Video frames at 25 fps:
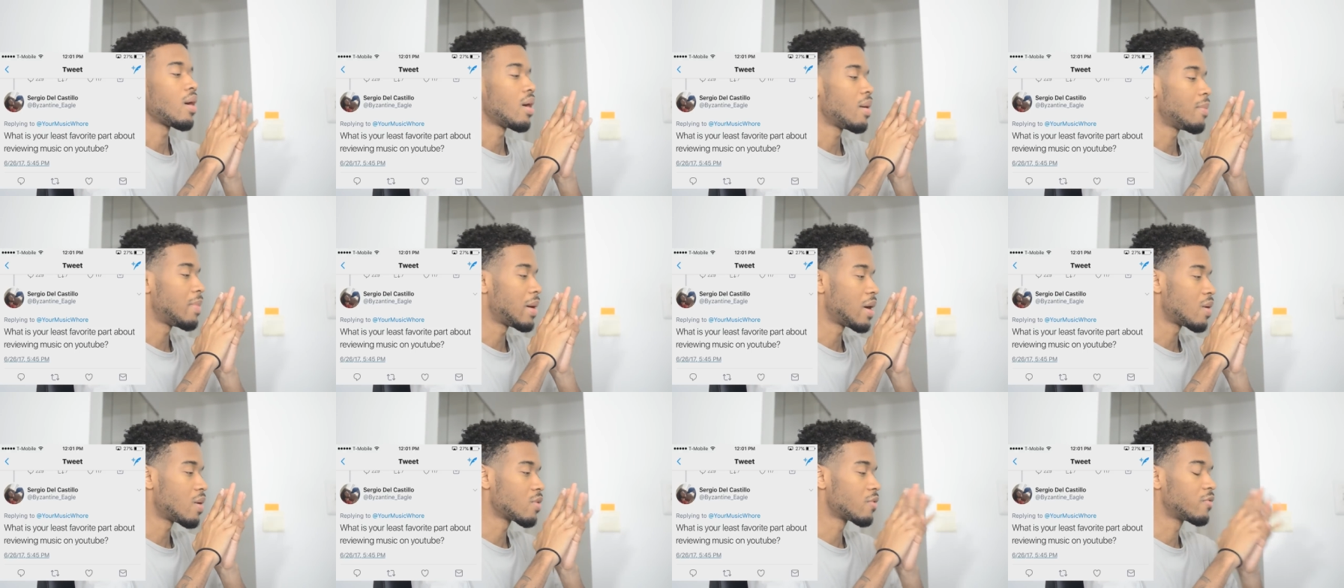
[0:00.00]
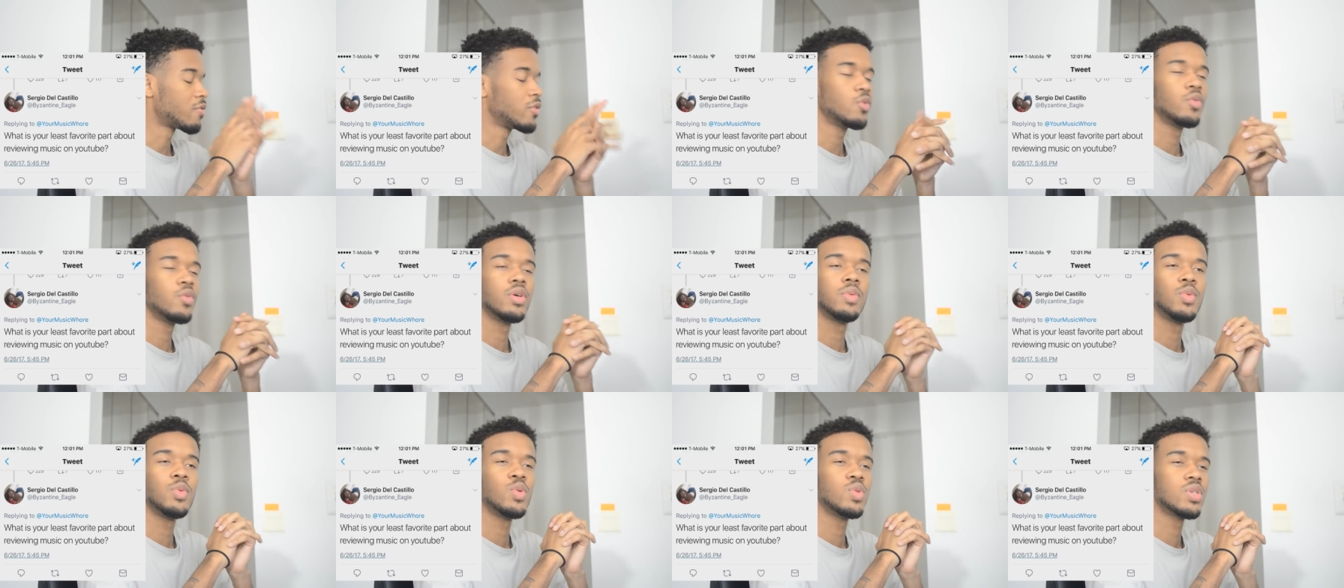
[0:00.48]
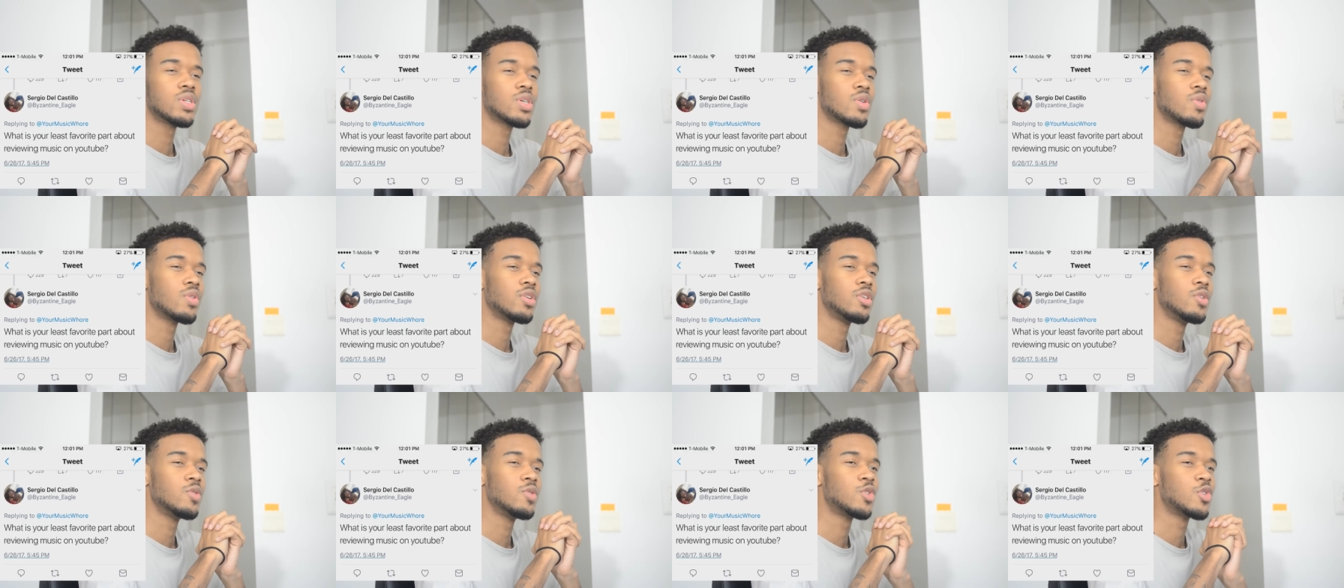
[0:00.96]
about reviewing music
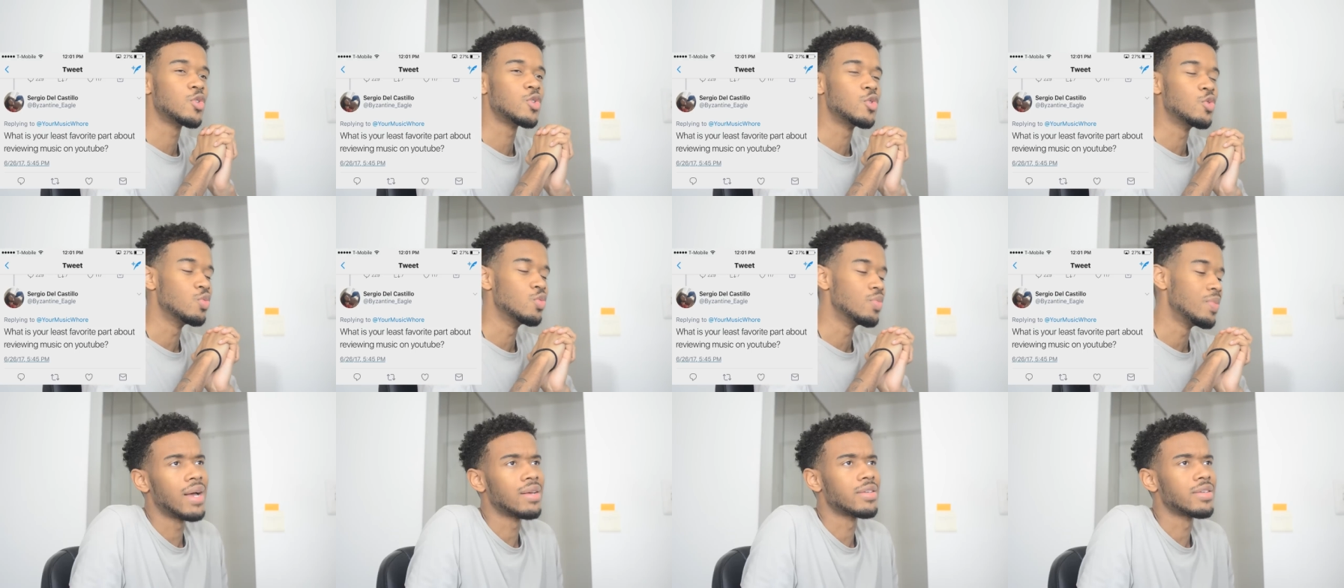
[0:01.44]
on YouTube?